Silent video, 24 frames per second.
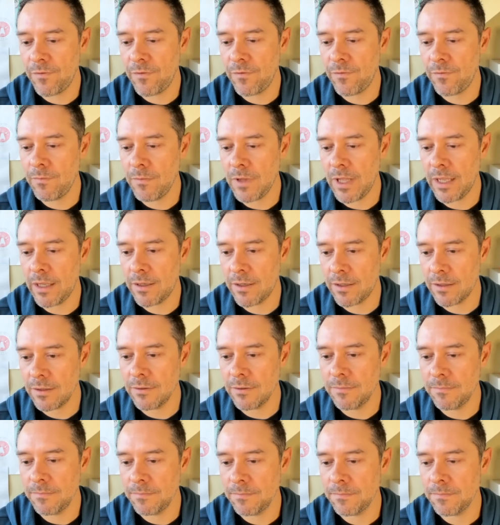Like,
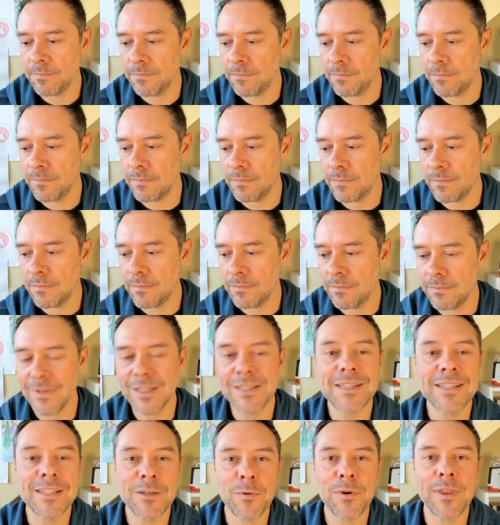let's
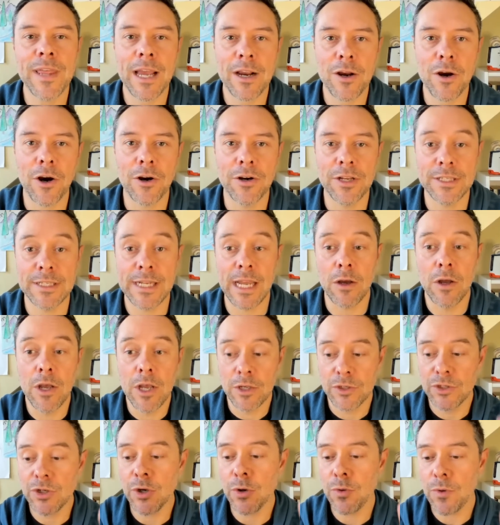see where that card is now.
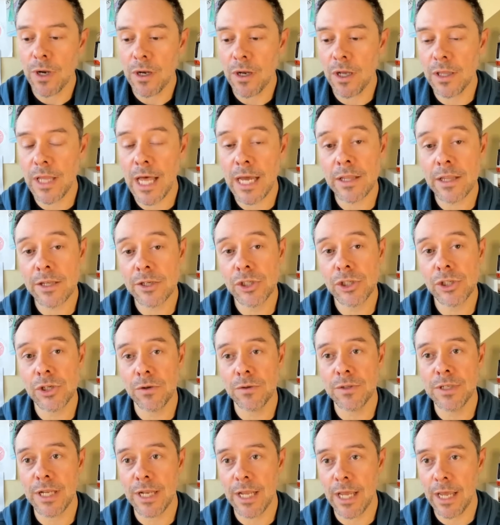So a lot of this show
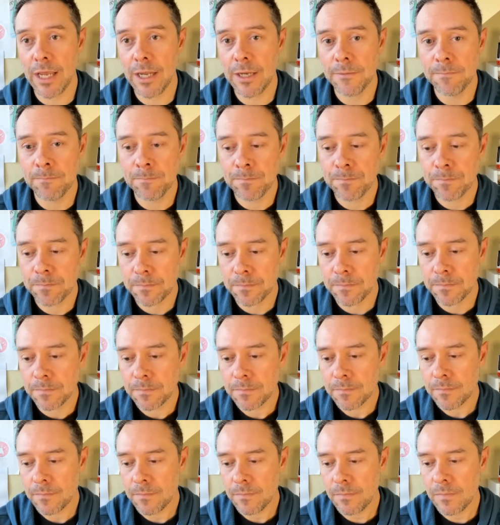today
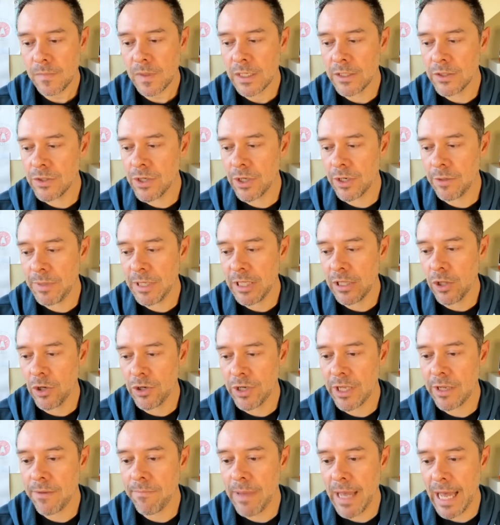is going to be
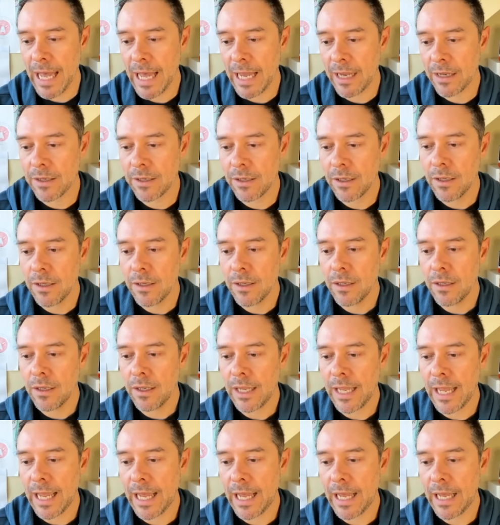looking back
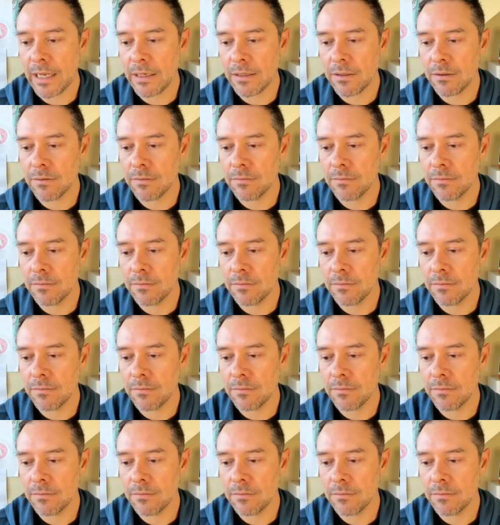at